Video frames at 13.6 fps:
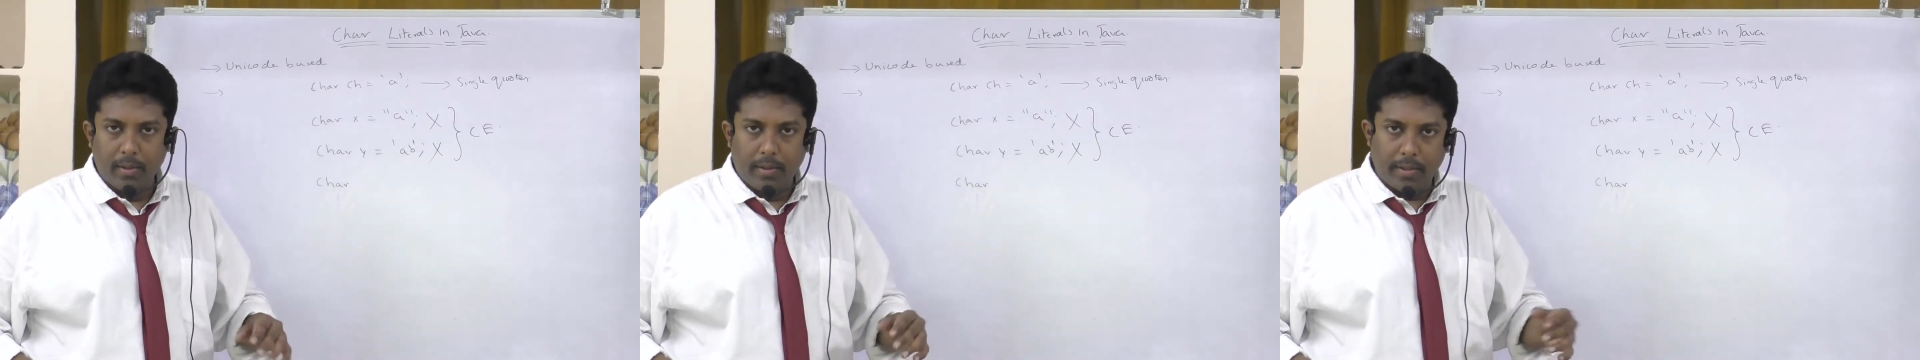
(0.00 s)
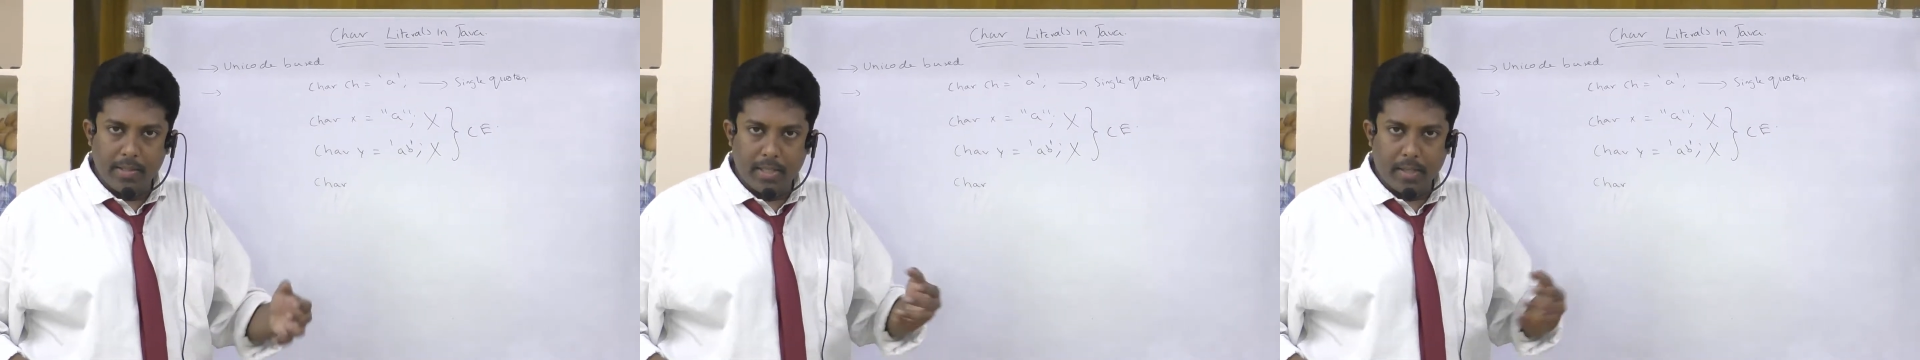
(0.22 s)

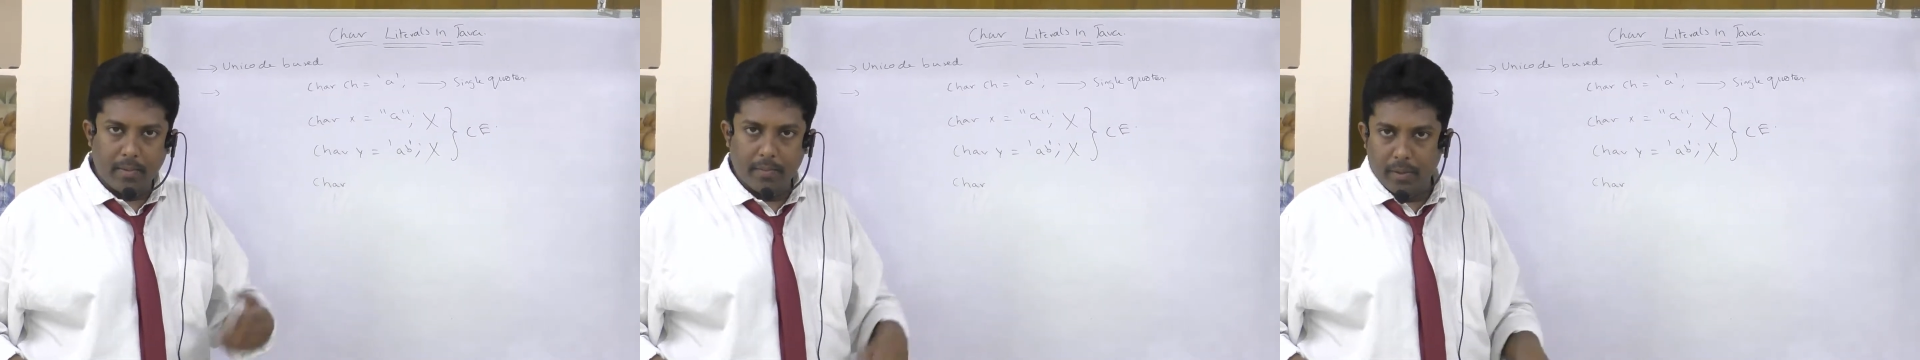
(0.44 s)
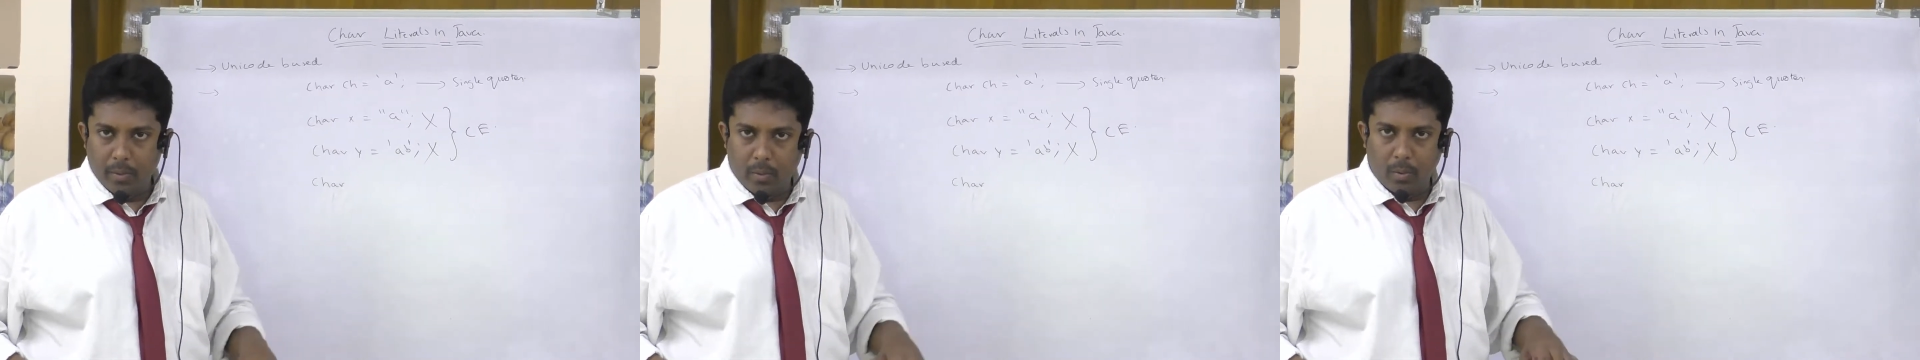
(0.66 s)
In Java,
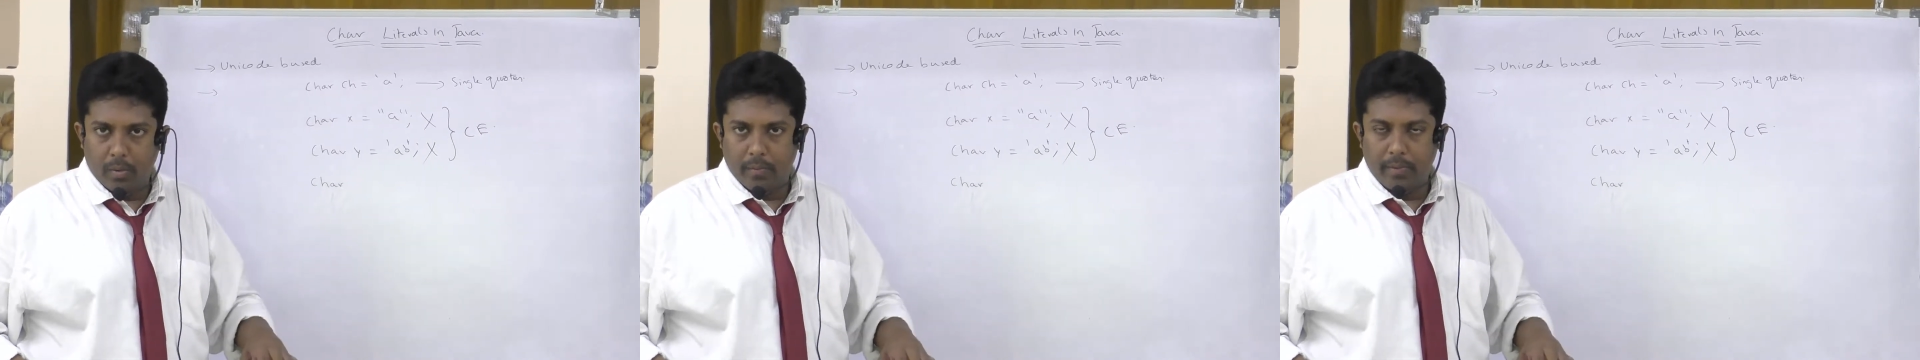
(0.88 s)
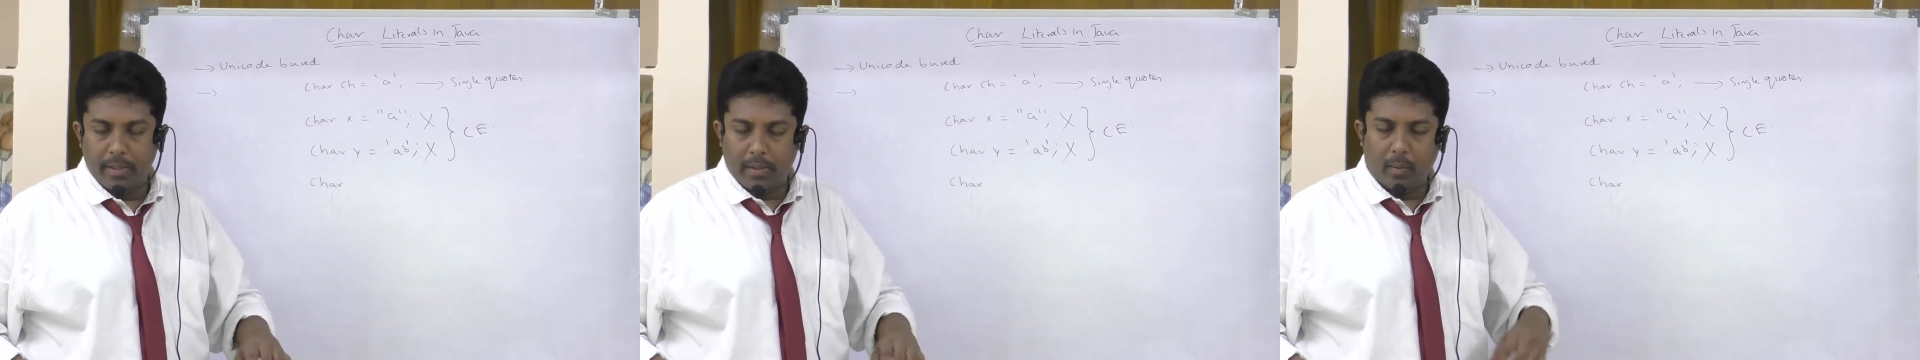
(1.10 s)
we co
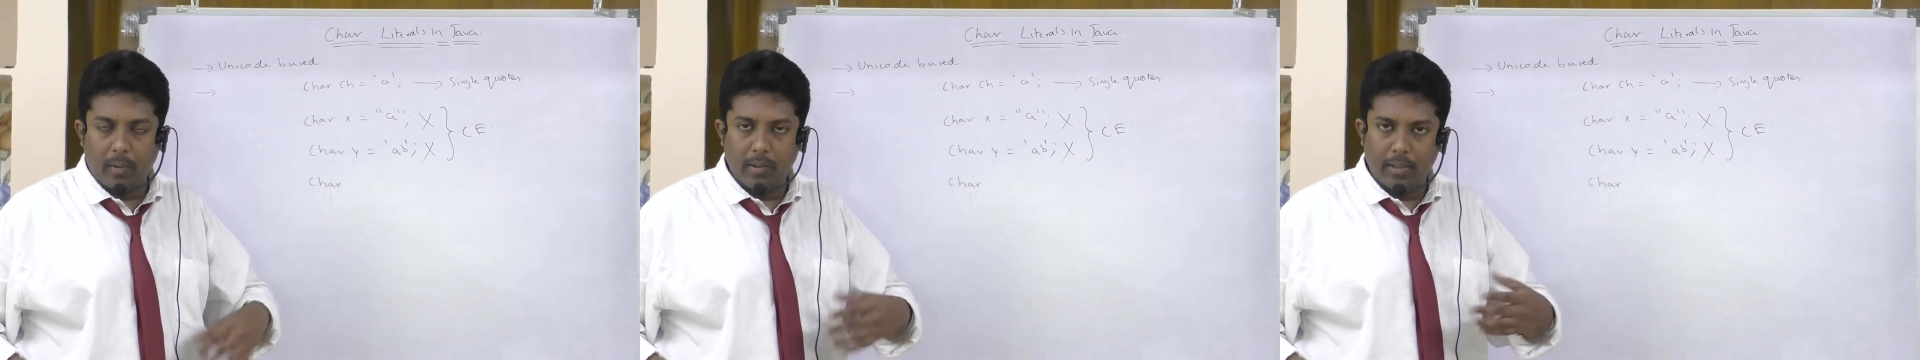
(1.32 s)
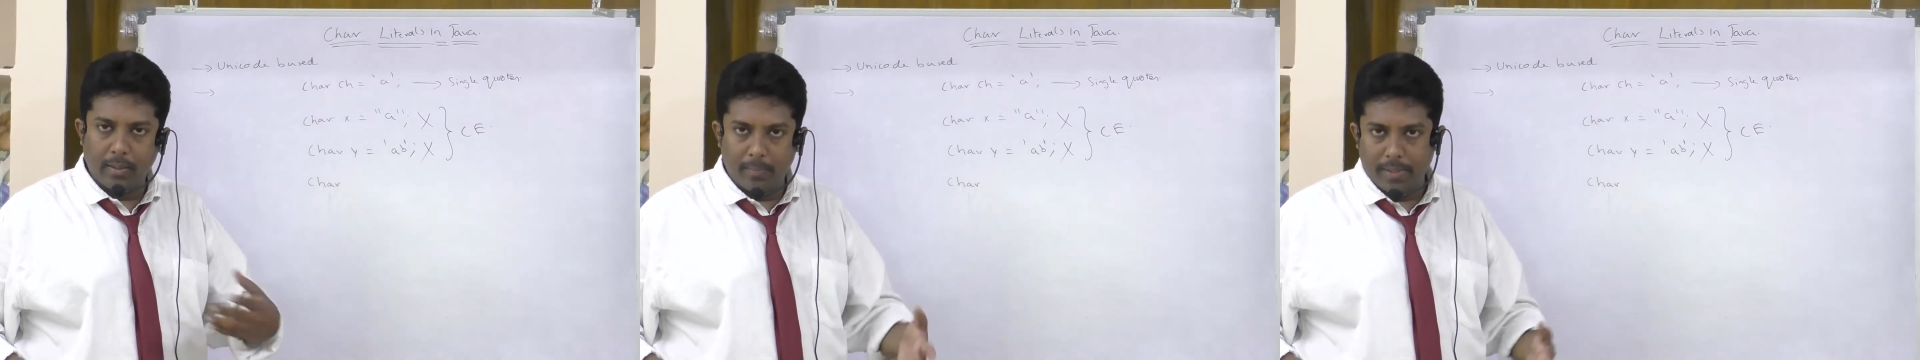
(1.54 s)
we
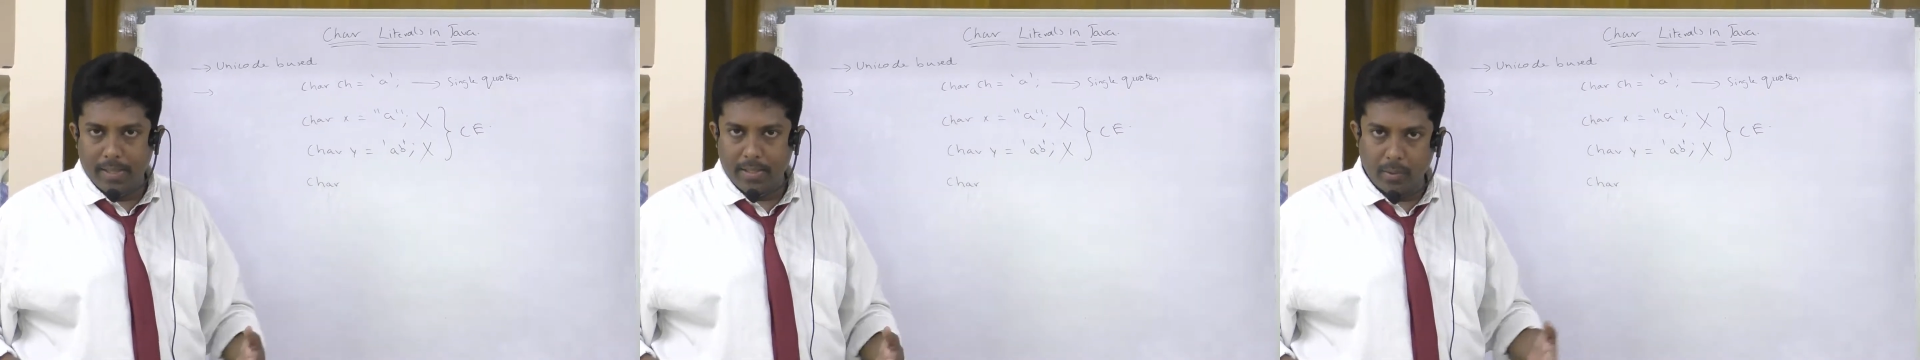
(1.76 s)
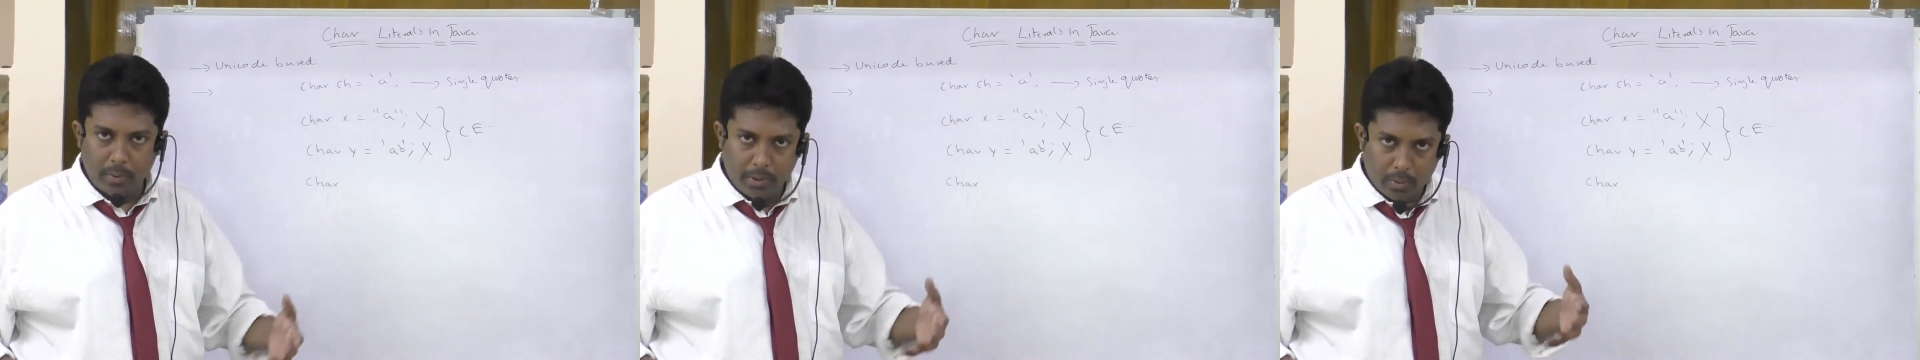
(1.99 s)
call them
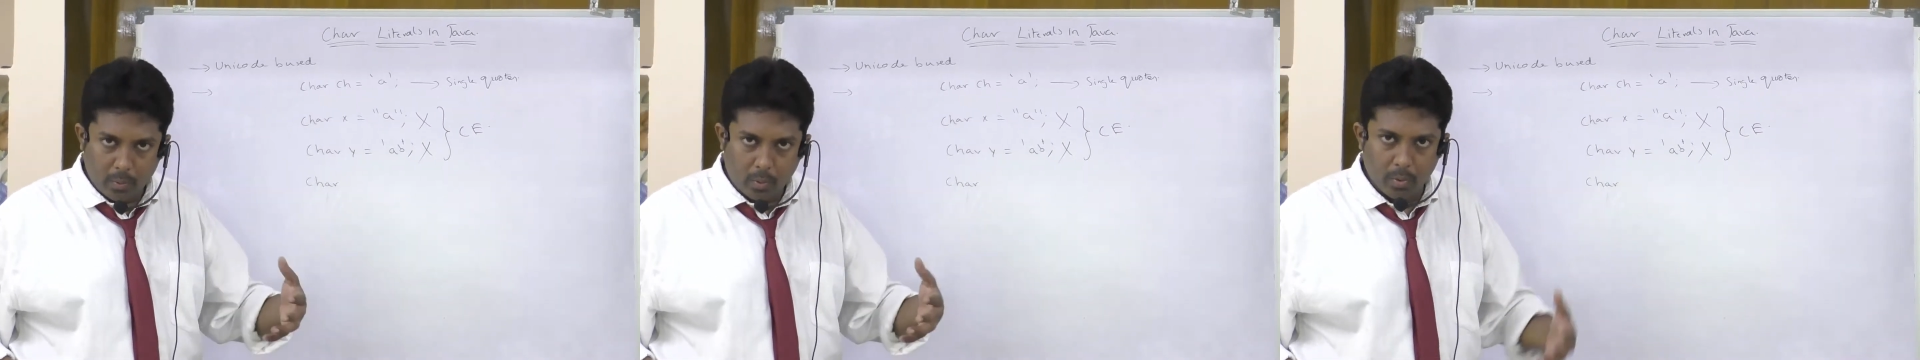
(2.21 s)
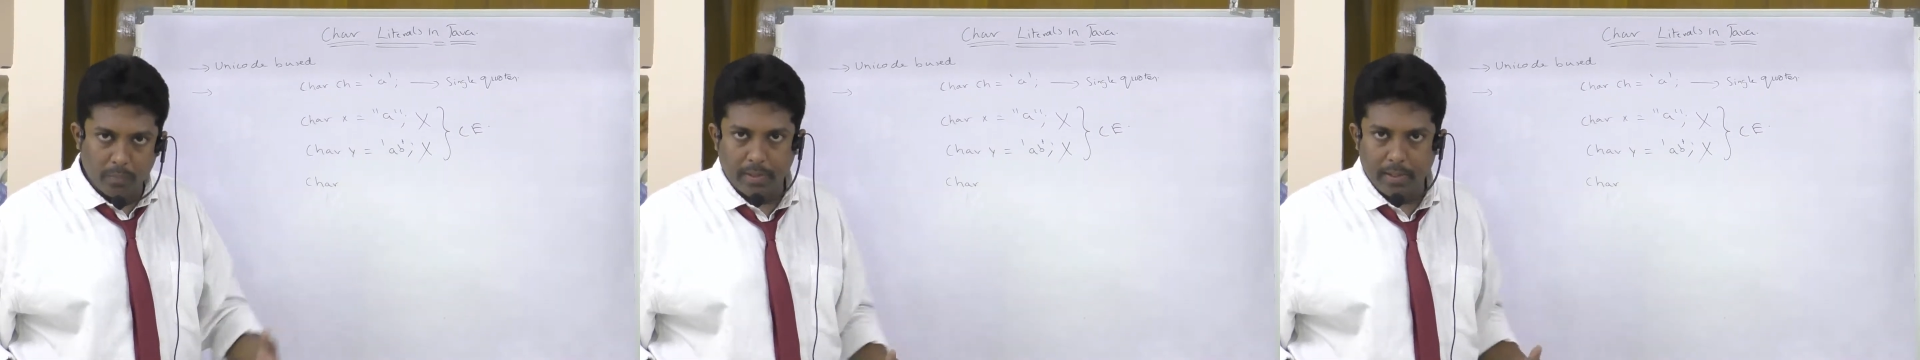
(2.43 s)
as
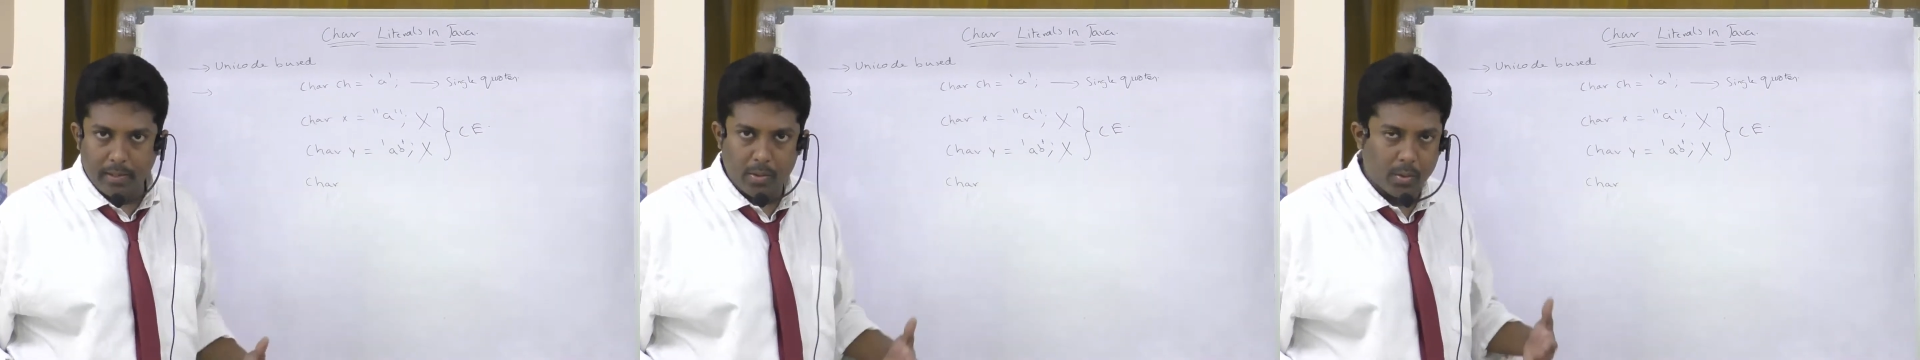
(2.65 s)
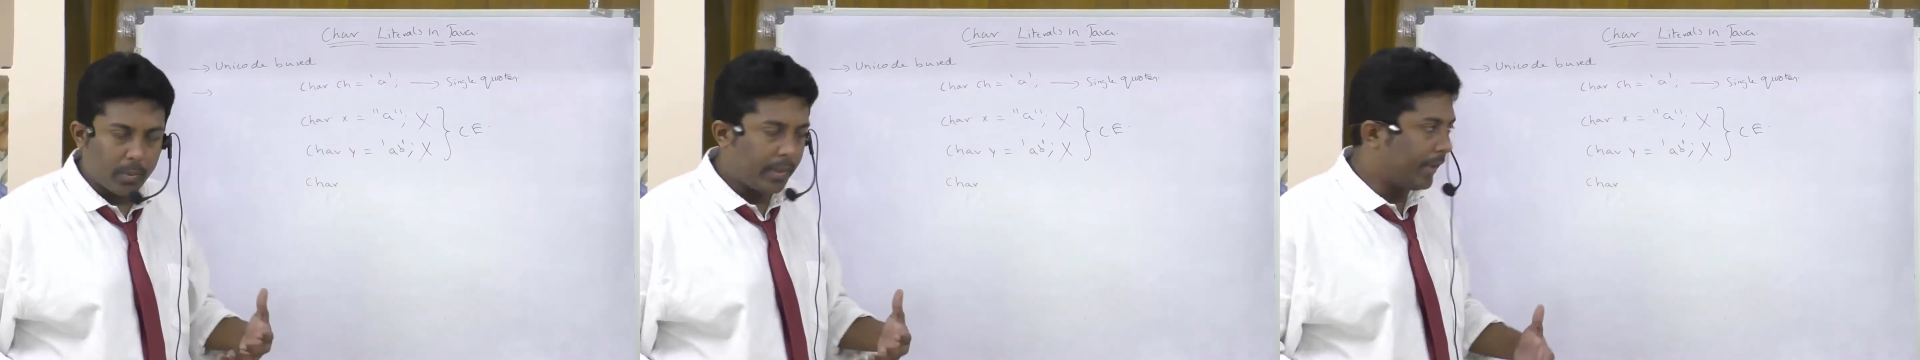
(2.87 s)
Unicode
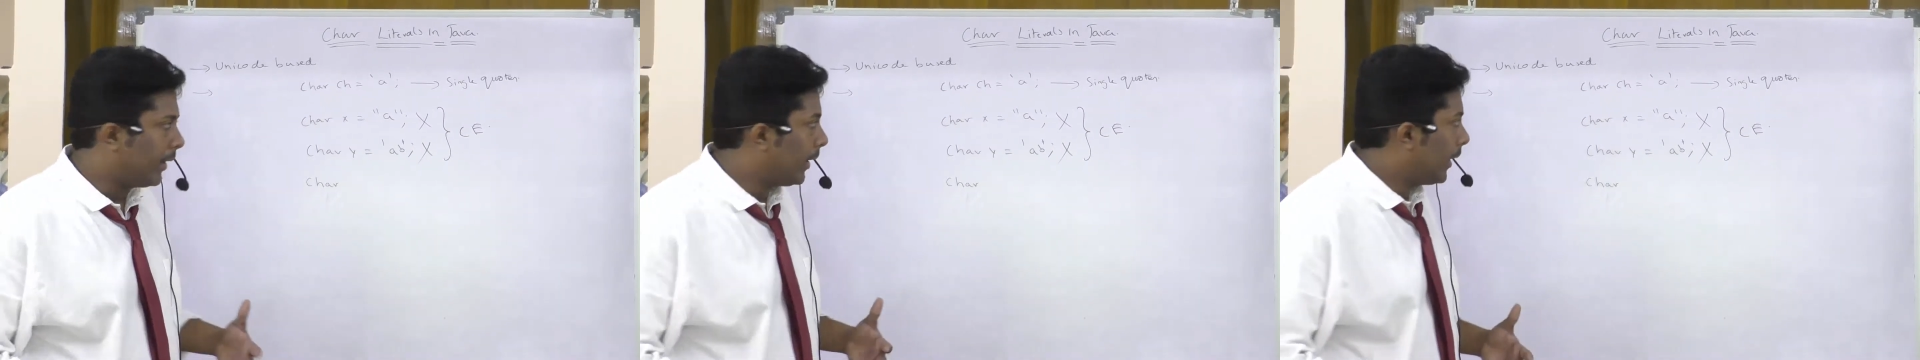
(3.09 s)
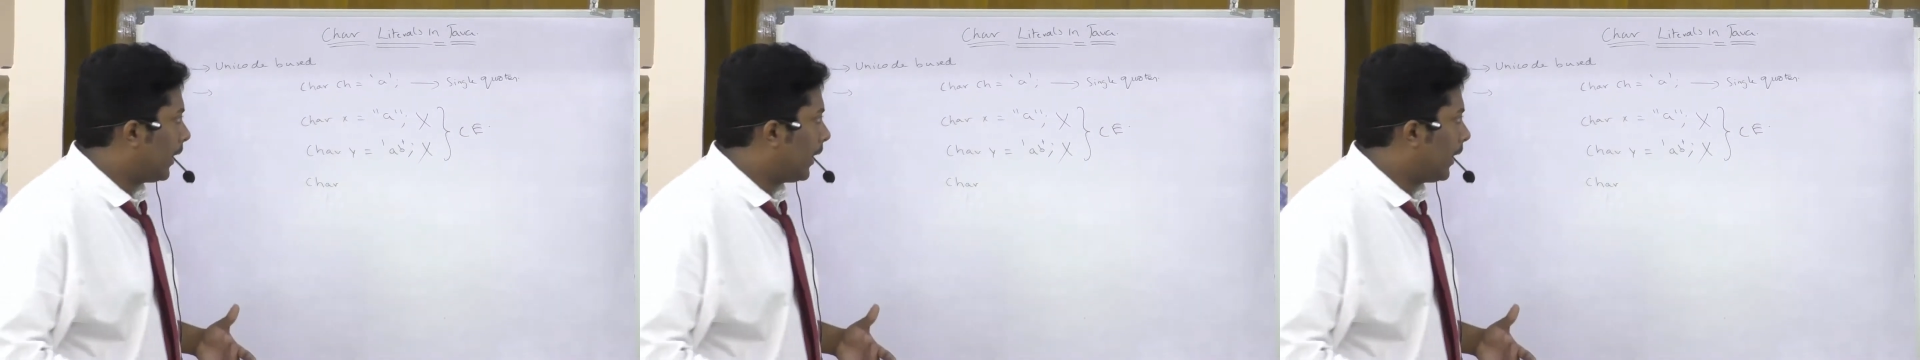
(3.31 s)
values. Okay.